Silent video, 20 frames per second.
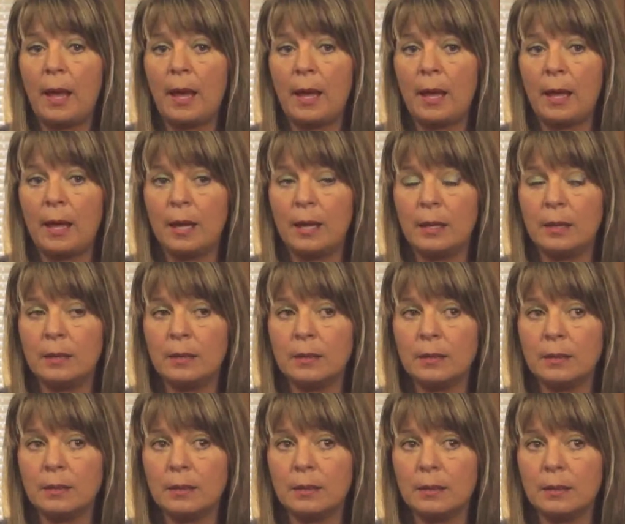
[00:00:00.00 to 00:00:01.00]

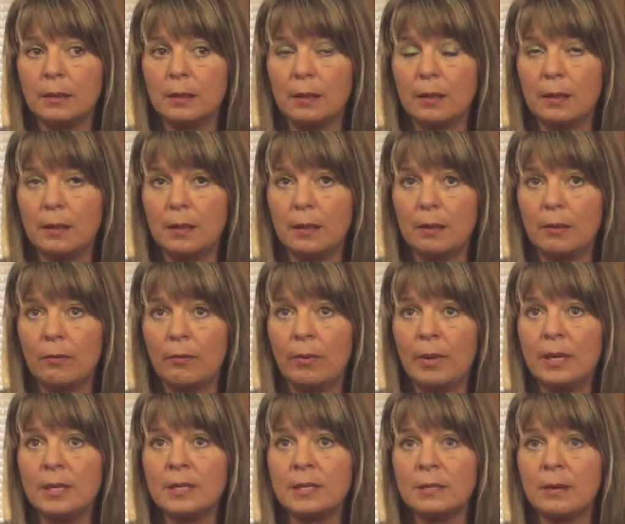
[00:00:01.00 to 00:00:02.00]
And
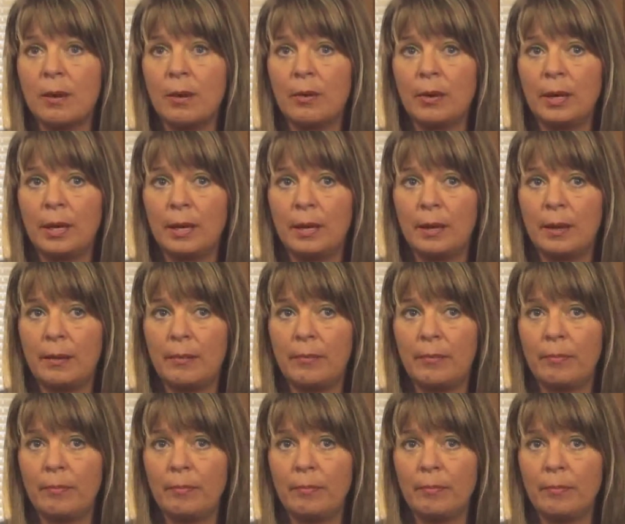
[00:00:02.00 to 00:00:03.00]
we saw
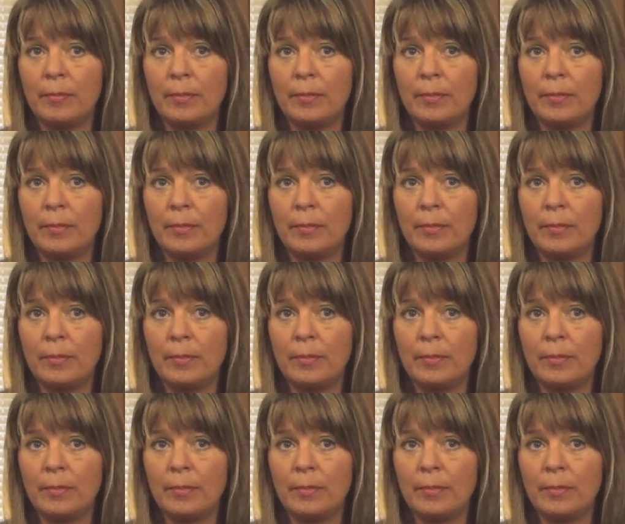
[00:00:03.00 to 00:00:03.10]
him